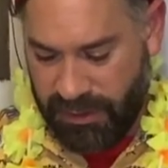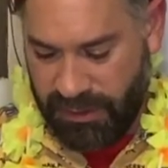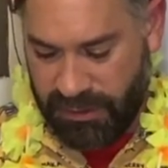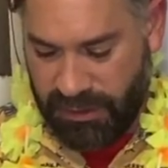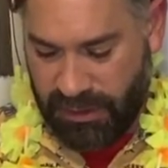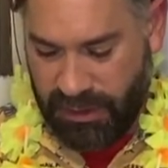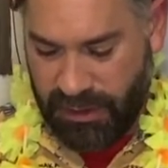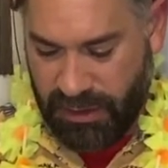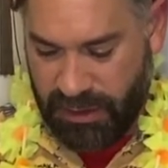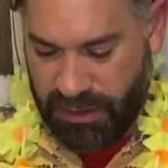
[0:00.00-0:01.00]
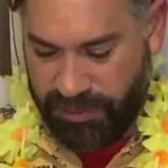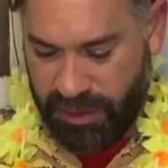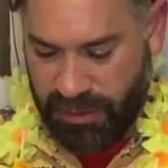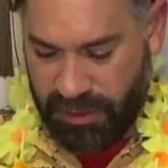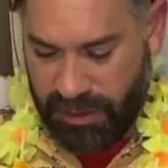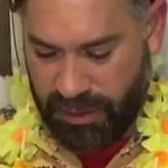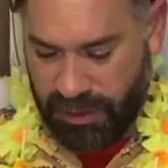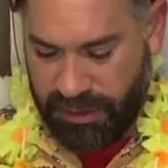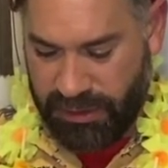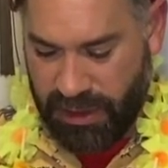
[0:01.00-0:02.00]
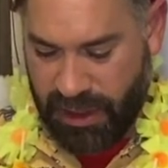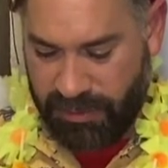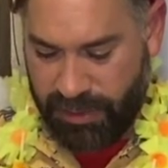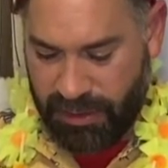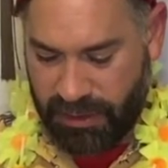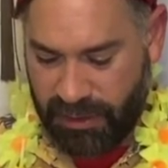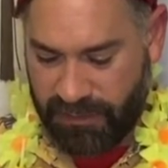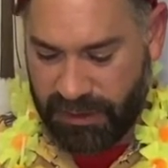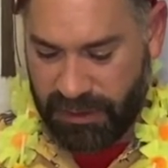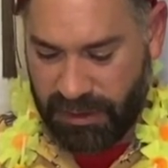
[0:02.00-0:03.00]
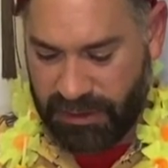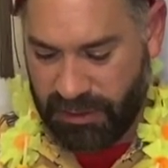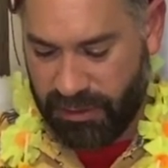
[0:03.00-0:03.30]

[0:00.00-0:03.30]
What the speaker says: Just like sprinkle a little on top, gives it a nice little